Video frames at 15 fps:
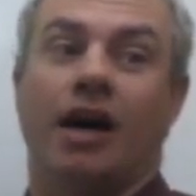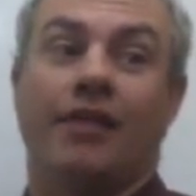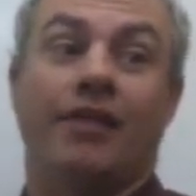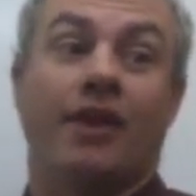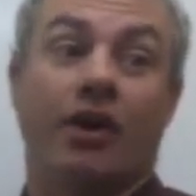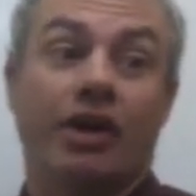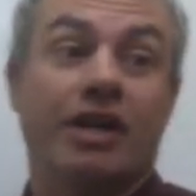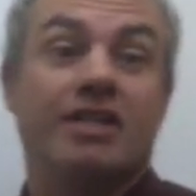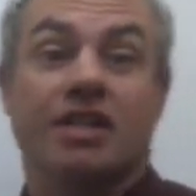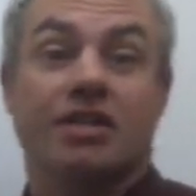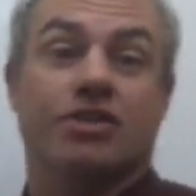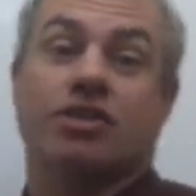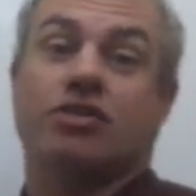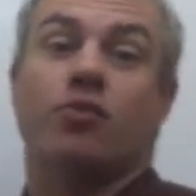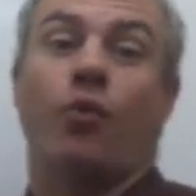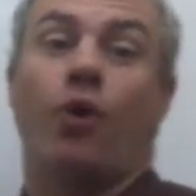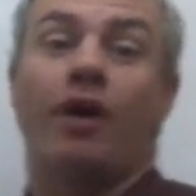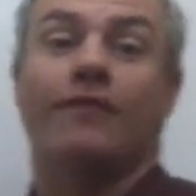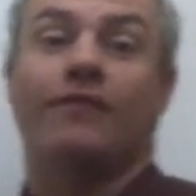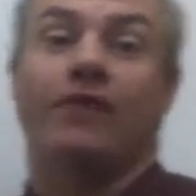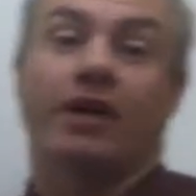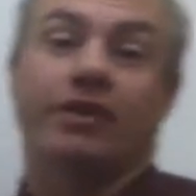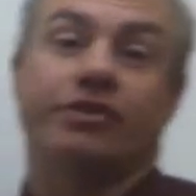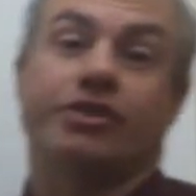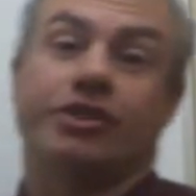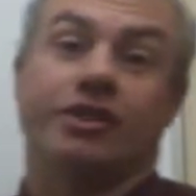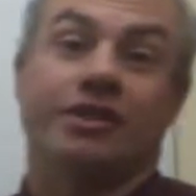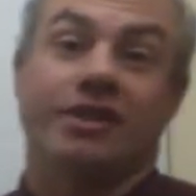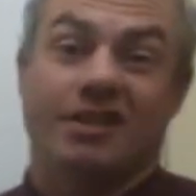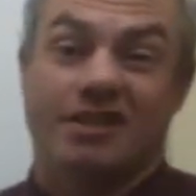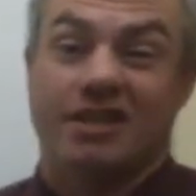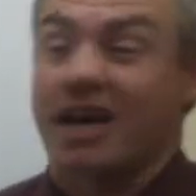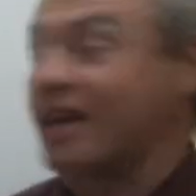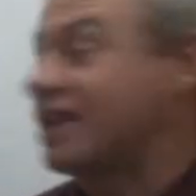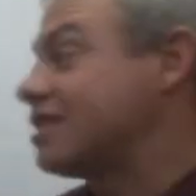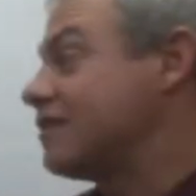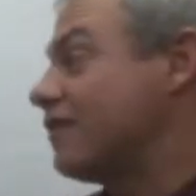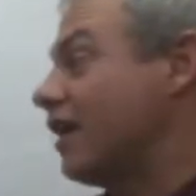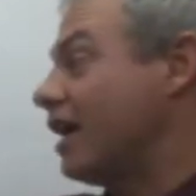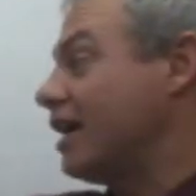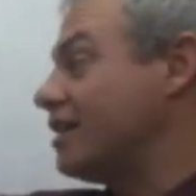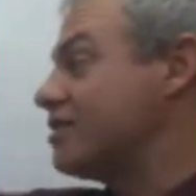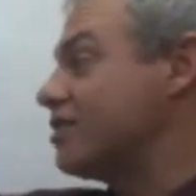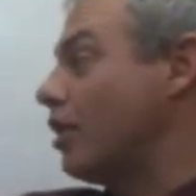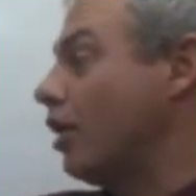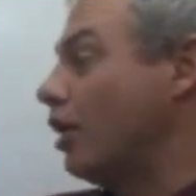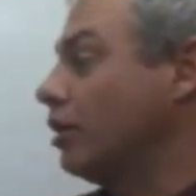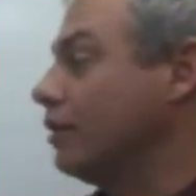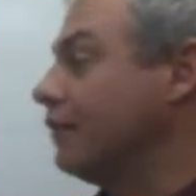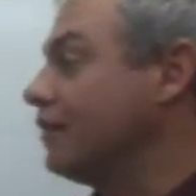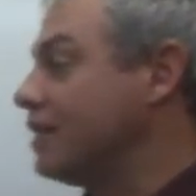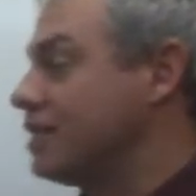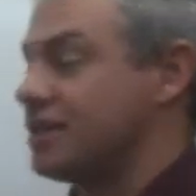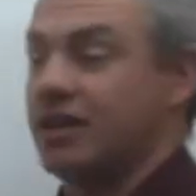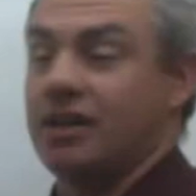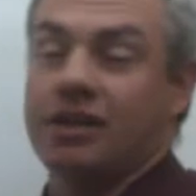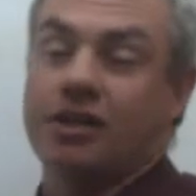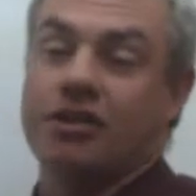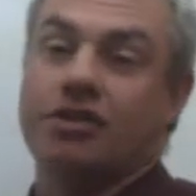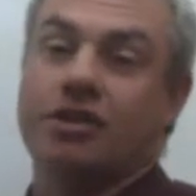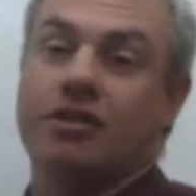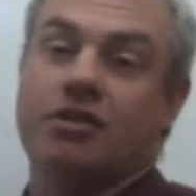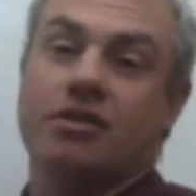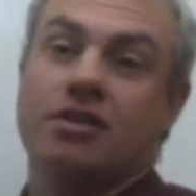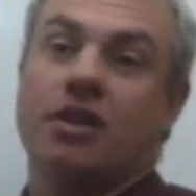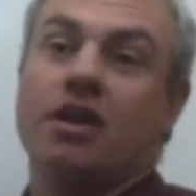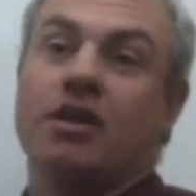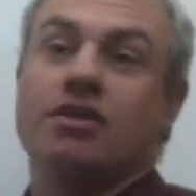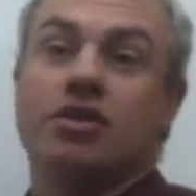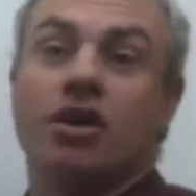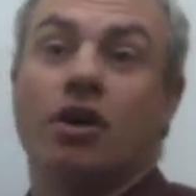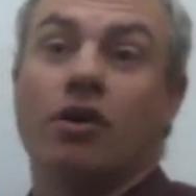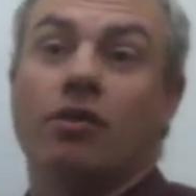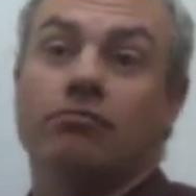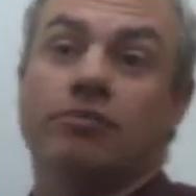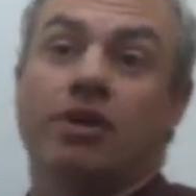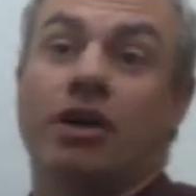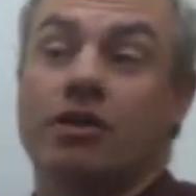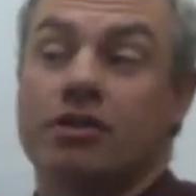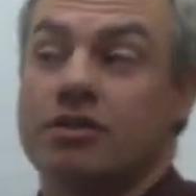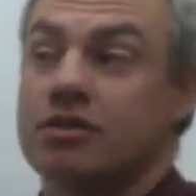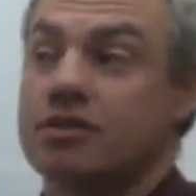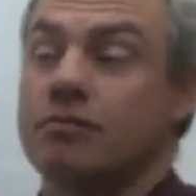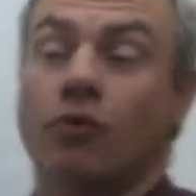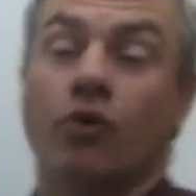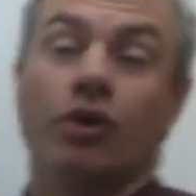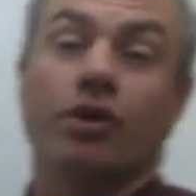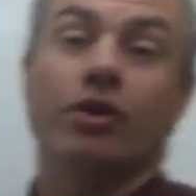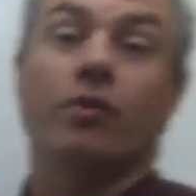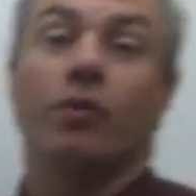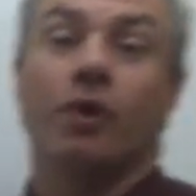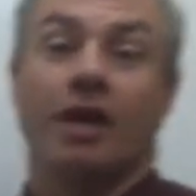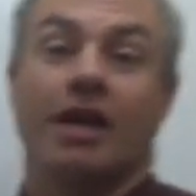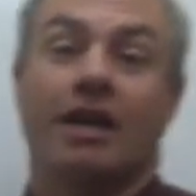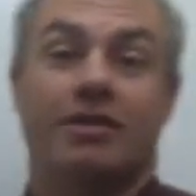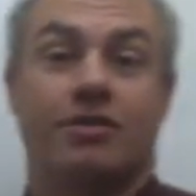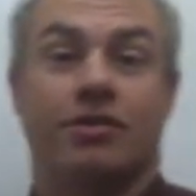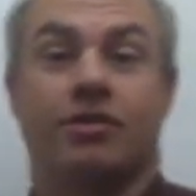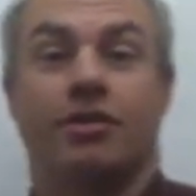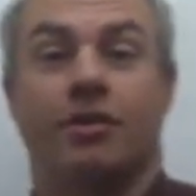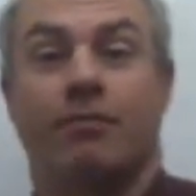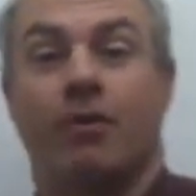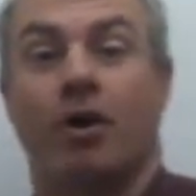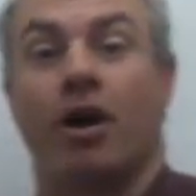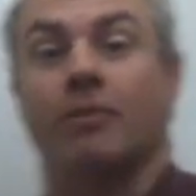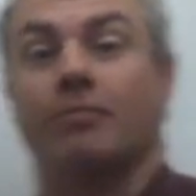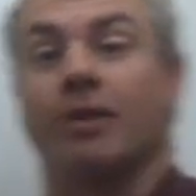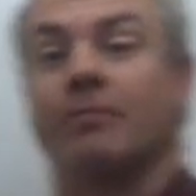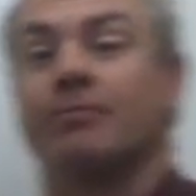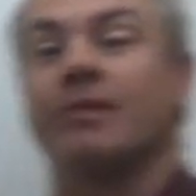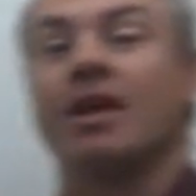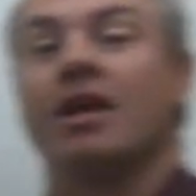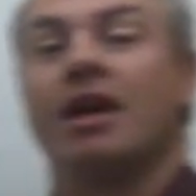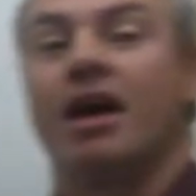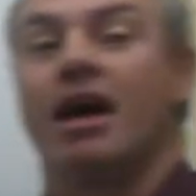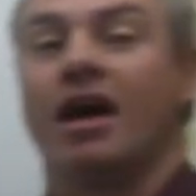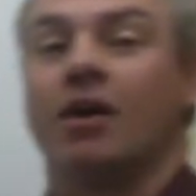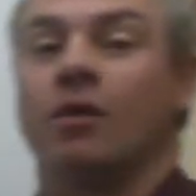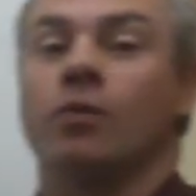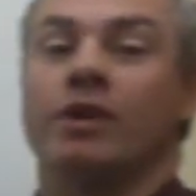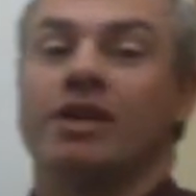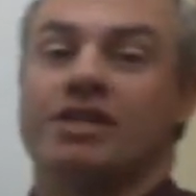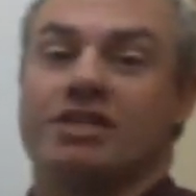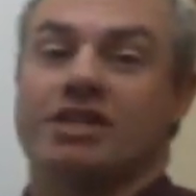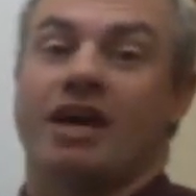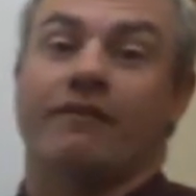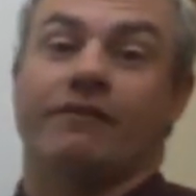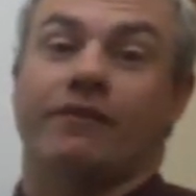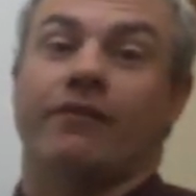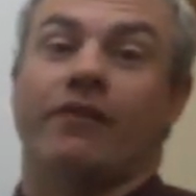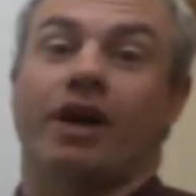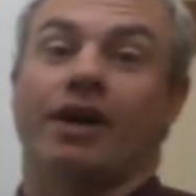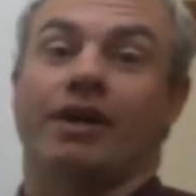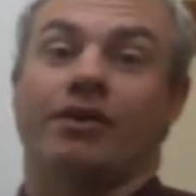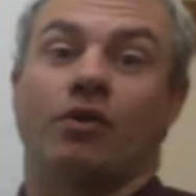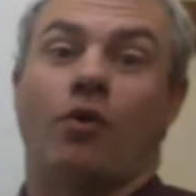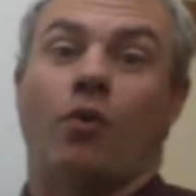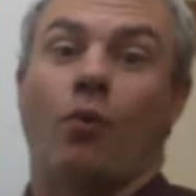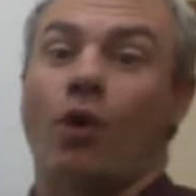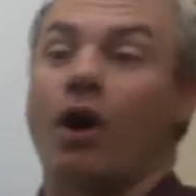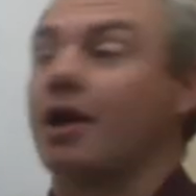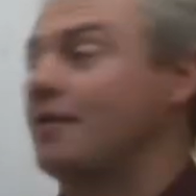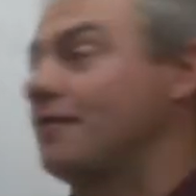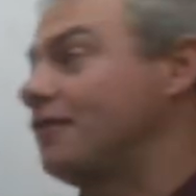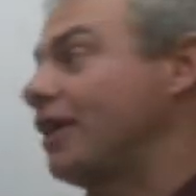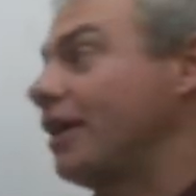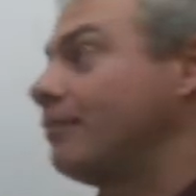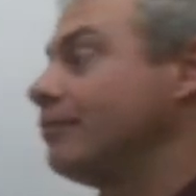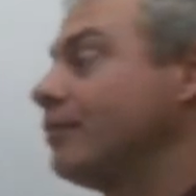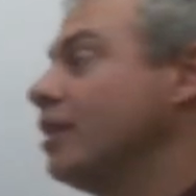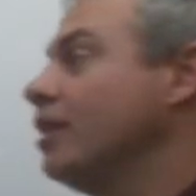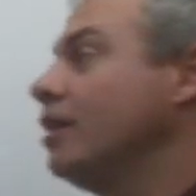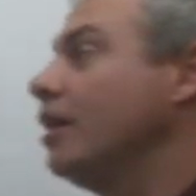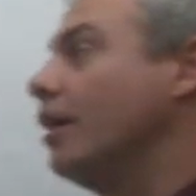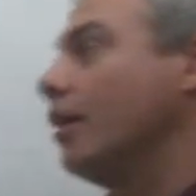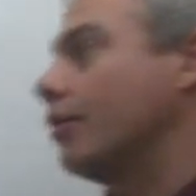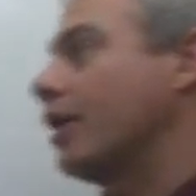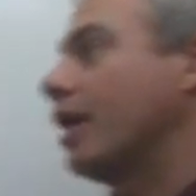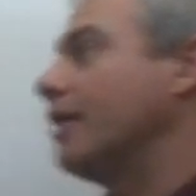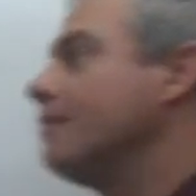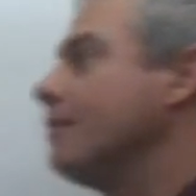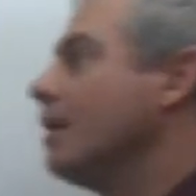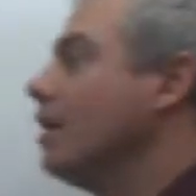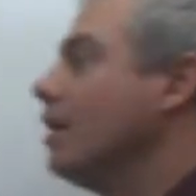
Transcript: there isn't just one function that satisfies all of these conditions. So there's more than one answer to the problem. We just have to find one of them, okay?